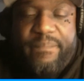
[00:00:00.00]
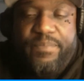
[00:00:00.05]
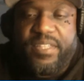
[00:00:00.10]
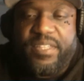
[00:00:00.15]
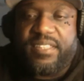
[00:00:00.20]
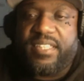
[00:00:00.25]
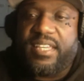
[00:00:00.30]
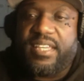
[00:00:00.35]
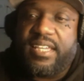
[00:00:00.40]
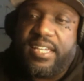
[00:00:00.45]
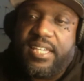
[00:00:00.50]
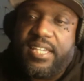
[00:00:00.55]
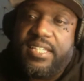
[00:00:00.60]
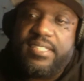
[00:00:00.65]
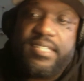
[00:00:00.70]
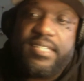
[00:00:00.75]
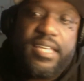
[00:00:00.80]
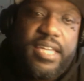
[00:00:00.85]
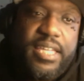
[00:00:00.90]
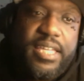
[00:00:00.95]
The thing
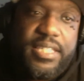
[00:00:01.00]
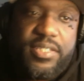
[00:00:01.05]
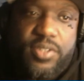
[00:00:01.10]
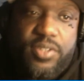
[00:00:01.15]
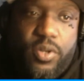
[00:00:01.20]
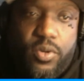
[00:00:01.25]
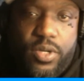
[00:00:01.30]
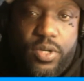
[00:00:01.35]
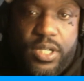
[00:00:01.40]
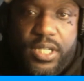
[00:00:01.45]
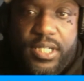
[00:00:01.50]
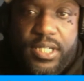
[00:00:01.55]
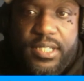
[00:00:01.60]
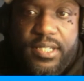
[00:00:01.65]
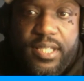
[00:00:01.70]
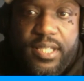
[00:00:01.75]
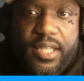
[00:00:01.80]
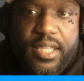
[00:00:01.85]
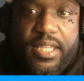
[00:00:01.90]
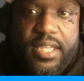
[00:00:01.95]
is, he's so
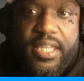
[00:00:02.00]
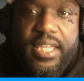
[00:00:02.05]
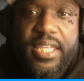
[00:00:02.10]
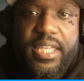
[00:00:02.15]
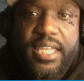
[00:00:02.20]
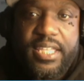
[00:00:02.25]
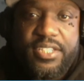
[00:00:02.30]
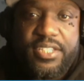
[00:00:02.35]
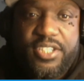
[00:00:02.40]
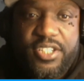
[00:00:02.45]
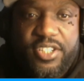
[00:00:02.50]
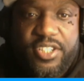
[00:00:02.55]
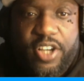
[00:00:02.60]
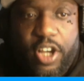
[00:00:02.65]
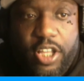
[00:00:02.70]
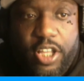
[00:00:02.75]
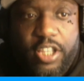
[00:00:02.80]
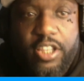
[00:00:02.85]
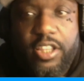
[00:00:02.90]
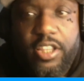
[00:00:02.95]
good, it's just
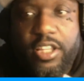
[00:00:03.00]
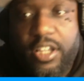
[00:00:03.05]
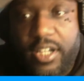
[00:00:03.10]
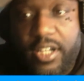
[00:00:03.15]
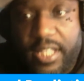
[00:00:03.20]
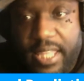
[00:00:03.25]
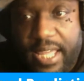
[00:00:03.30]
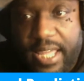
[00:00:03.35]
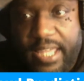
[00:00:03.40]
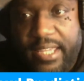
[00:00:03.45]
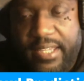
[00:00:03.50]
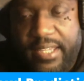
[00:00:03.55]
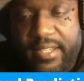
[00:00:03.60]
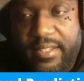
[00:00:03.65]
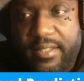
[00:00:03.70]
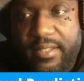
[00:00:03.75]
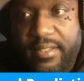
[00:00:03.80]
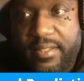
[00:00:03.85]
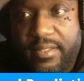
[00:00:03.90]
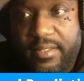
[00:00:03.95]
going to look like,
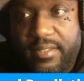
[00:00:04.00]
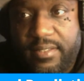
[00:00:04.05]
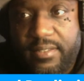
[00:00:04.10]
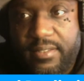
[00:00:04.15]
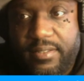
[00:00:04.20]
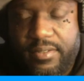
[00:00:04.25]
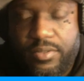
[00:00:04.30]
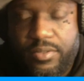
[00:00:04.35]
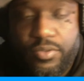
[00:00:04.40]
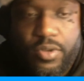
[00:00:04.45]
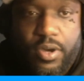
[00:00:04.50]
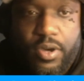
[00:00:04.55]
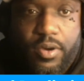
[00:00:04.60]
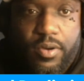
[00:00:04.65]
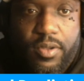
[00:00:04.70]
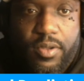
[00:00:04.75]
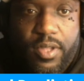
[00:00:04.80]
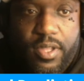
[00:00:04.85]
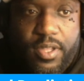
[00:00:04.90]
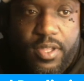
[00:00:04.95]

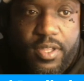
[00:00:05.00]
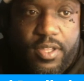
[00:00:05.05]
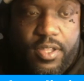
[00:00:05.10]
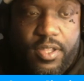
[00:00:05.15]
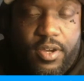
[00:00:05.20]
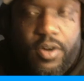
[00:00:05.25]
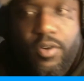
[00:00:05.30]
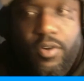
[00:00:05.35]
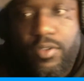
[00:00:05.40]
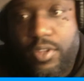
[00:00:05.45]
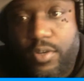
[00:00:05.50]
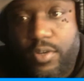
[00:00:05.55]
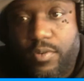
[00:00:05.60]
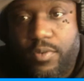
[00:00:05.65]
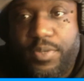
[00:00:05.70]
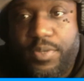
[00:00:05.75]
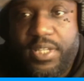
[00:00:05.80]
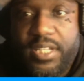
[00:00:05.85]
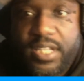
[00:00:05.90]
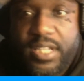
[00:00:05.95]
oh, look
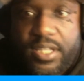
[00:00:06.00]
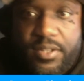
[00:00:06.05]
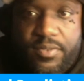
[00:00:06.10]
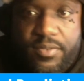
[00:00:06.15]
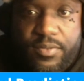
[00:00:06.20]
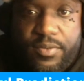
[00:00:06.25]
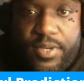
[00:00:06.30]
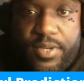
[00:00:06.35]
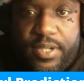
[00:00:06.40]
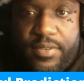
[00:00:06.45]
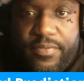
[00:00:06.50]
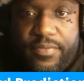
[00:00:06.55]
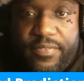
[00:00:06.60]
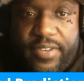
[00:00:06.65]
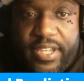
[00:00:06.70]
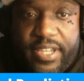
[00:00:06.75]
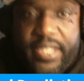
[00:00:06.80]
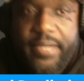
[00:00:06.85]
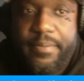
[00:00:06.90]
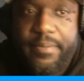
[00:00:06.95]
what we did
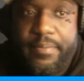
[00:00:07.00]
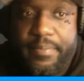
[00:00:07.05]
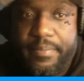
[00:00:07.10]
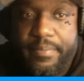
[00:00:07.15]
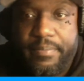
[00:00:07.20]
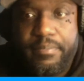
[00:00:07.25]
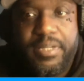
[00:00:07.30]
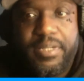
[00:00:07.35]
for him.